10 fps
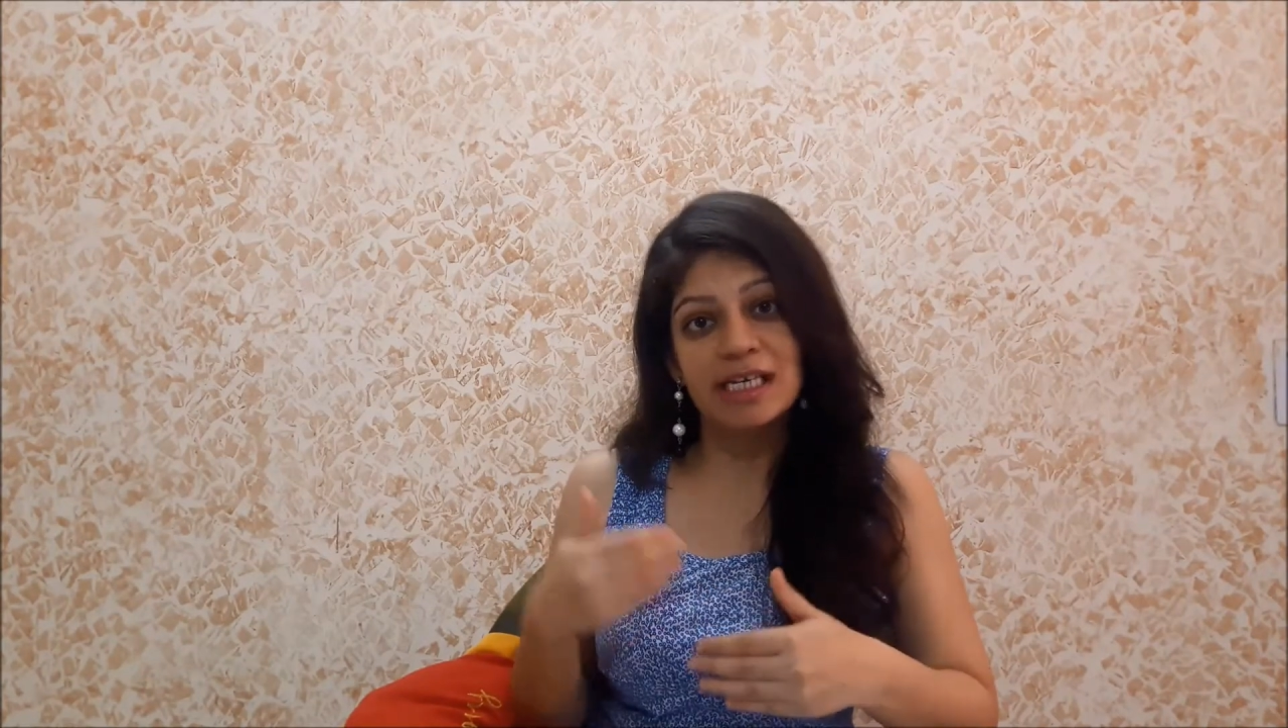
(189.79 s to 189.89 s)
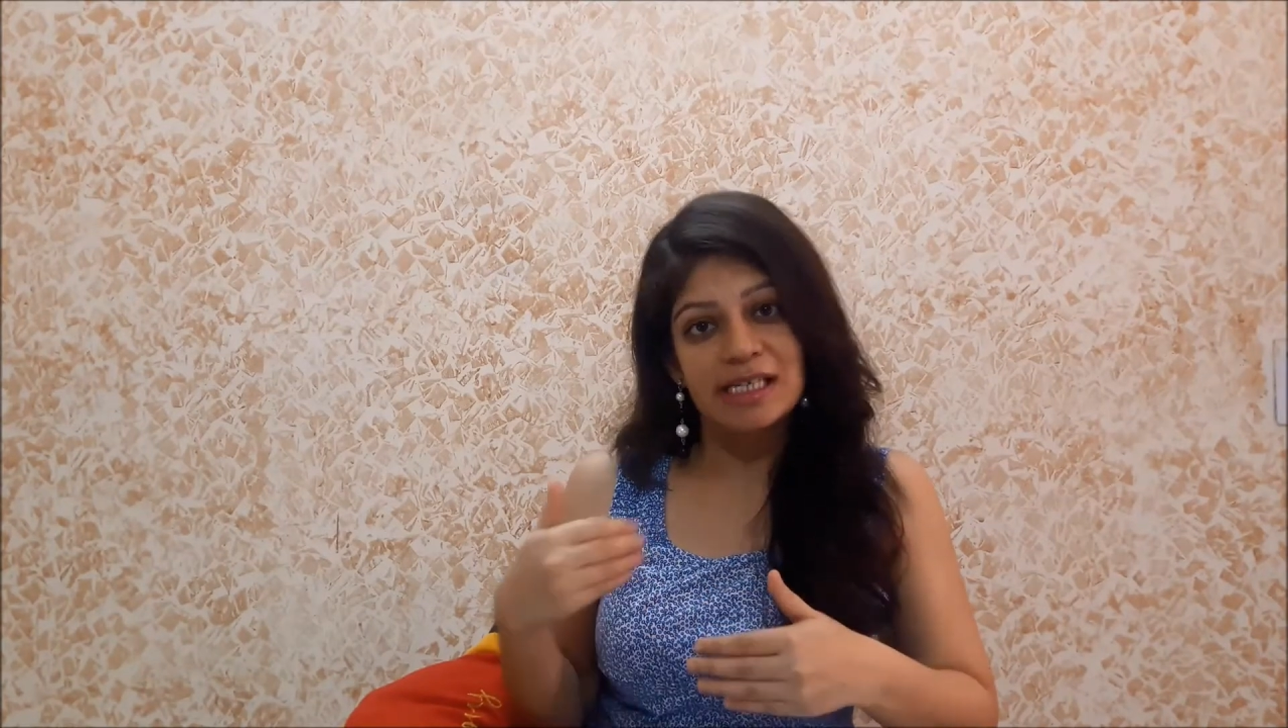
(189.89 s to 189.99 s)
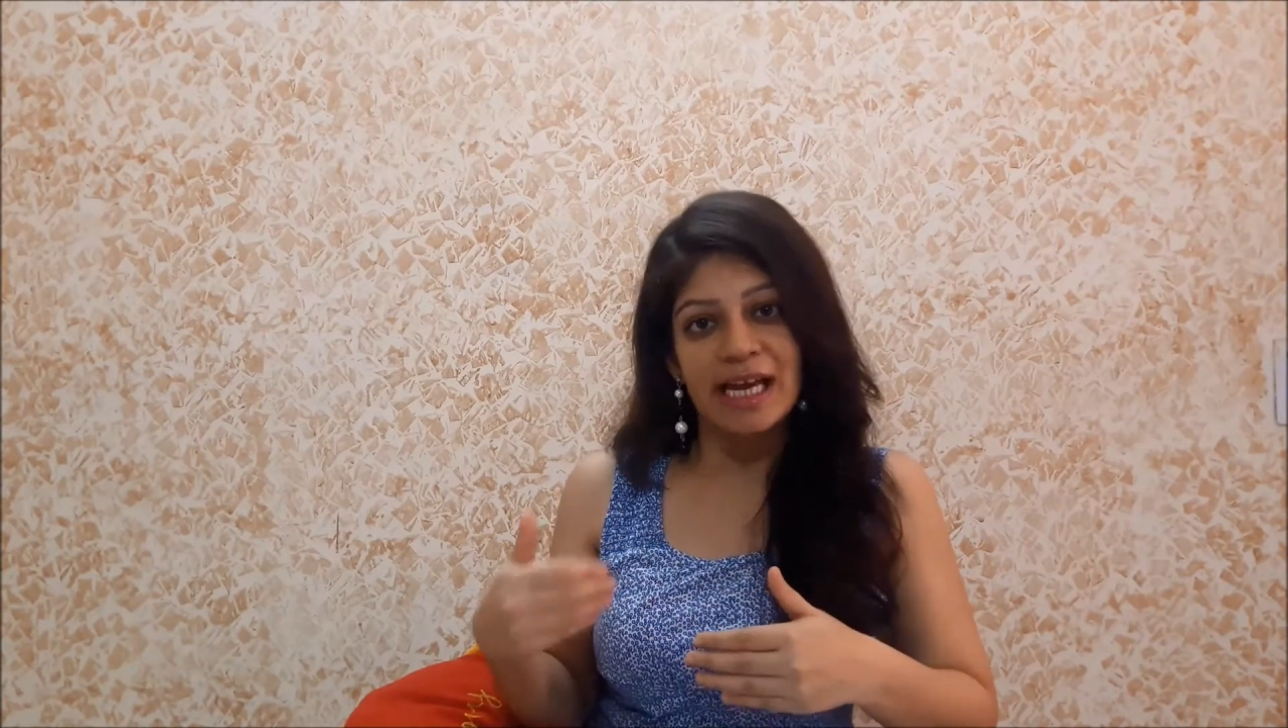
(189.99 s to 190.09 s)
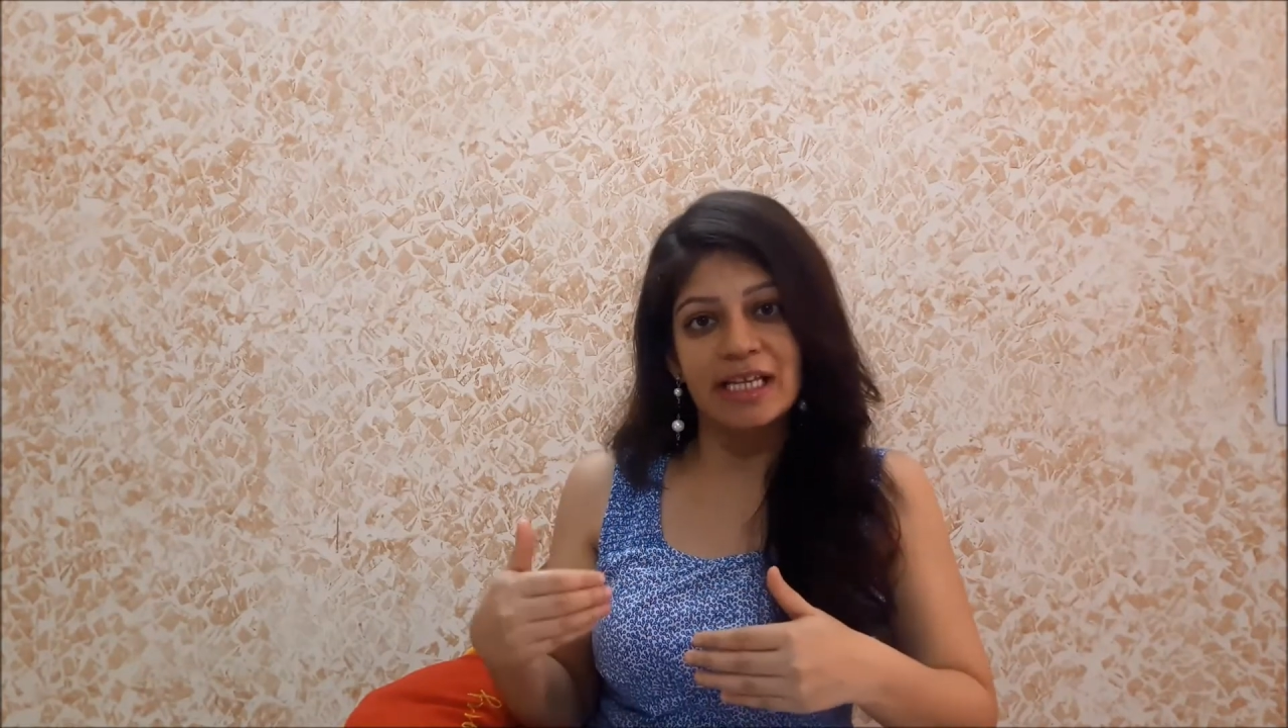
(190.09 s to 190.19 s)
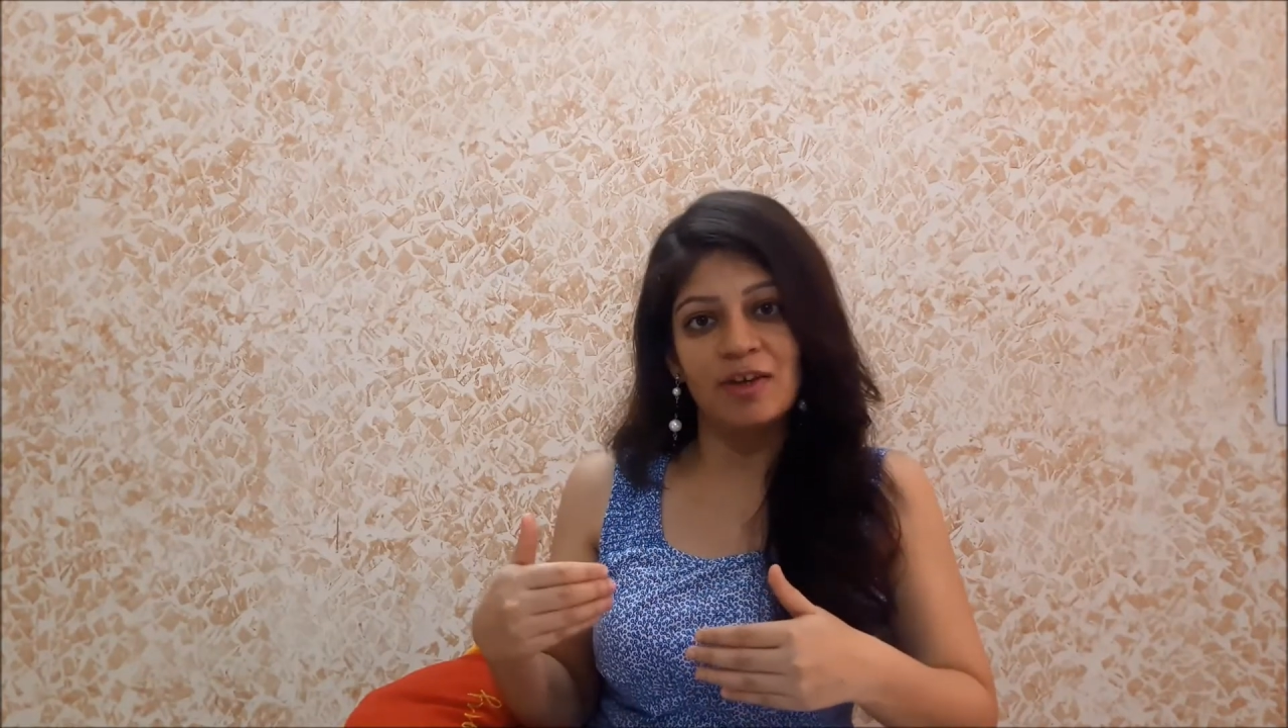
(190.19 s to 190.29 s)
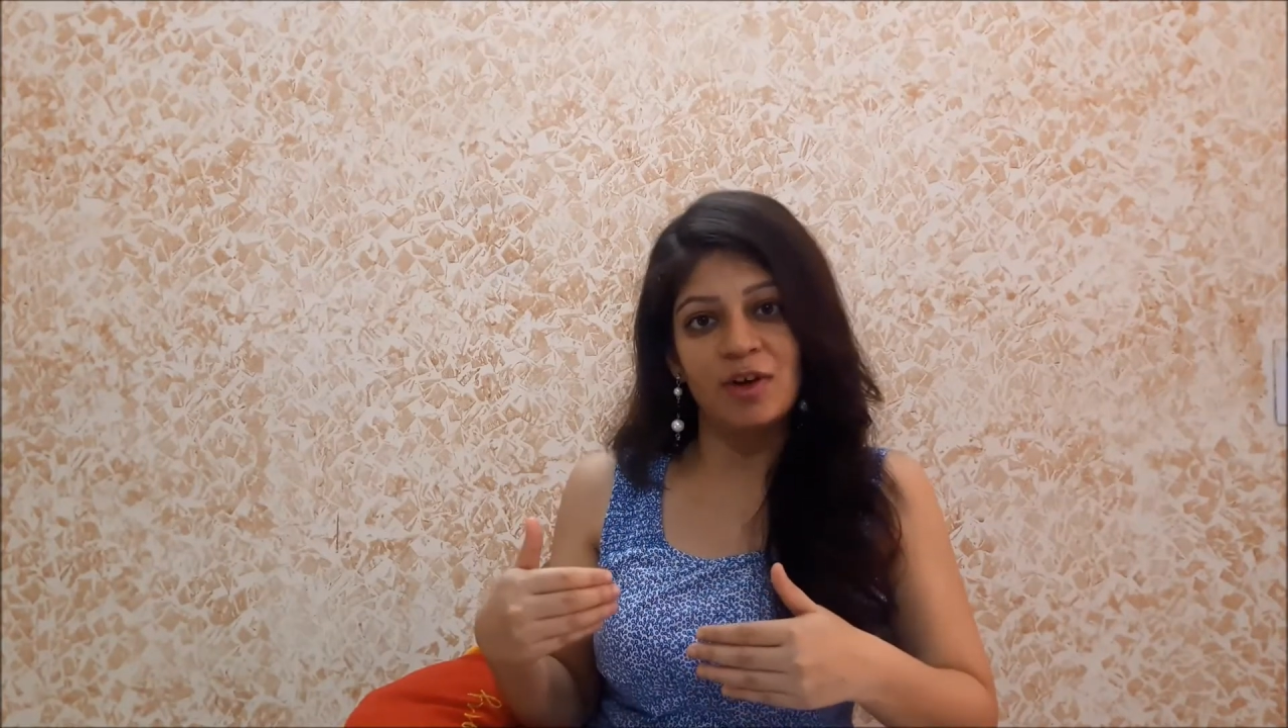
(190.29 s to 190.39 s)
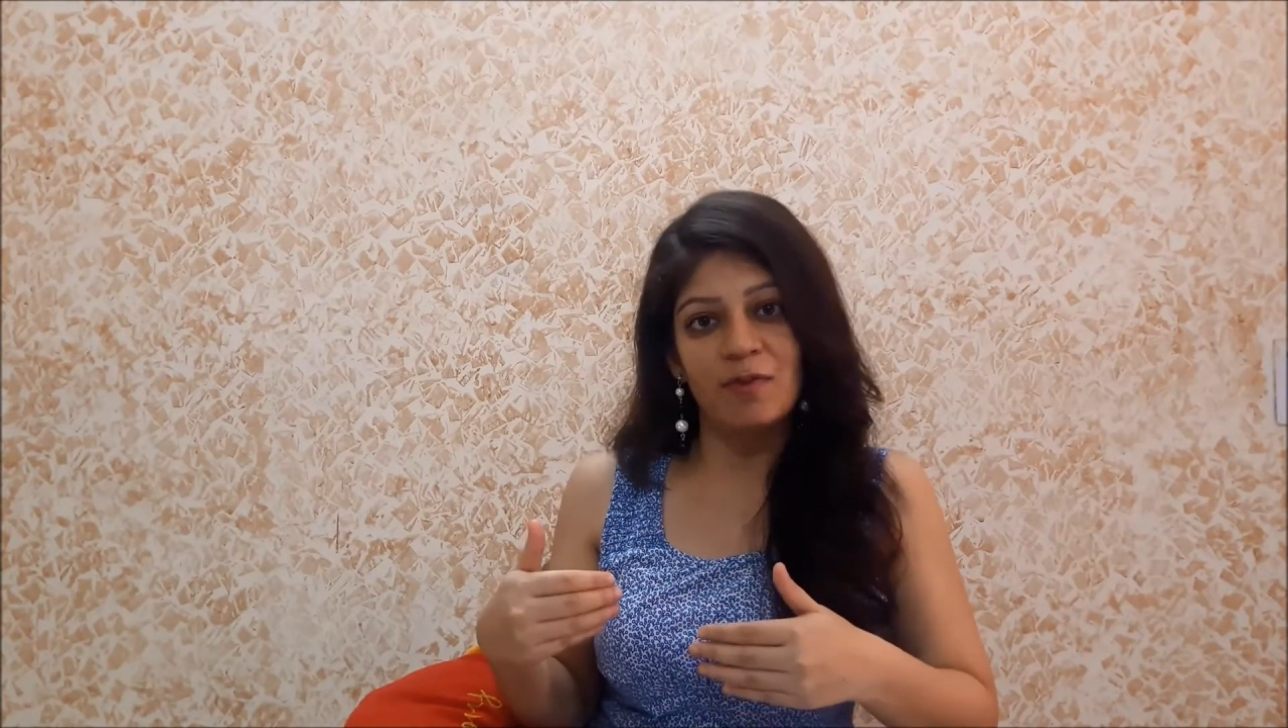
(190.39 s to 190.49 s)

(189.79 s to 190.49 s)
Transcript: inside the